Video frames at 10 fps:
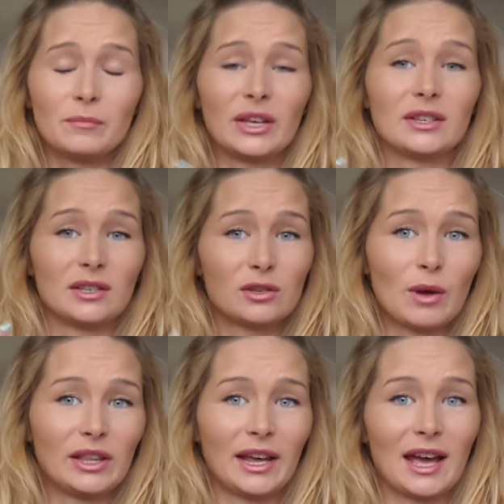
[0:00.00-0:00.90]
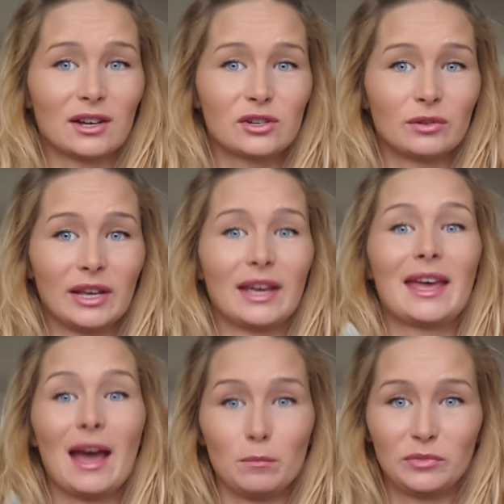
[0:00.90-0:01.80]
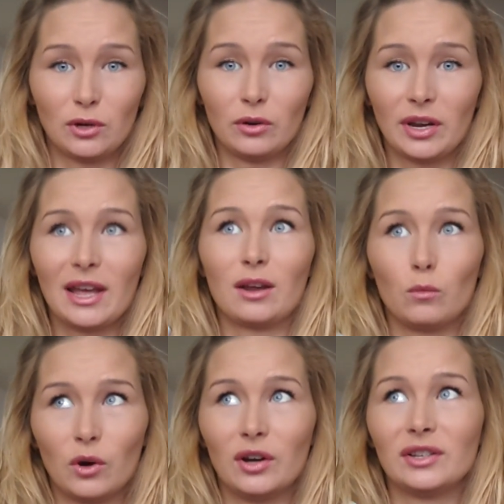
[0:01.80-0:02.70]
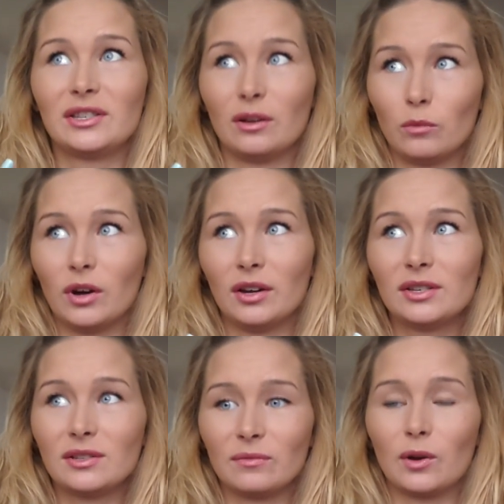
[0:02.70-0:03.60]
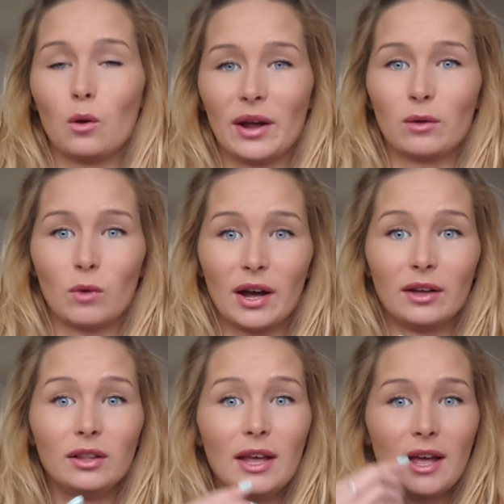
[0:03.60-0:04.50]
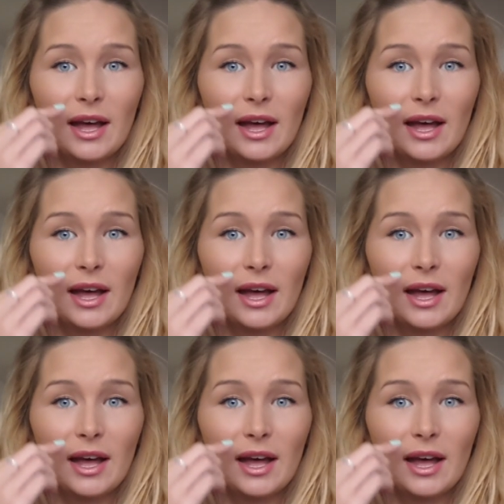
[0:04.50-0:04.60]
Because the swelling actually kept on getting worse and worse for quite a while,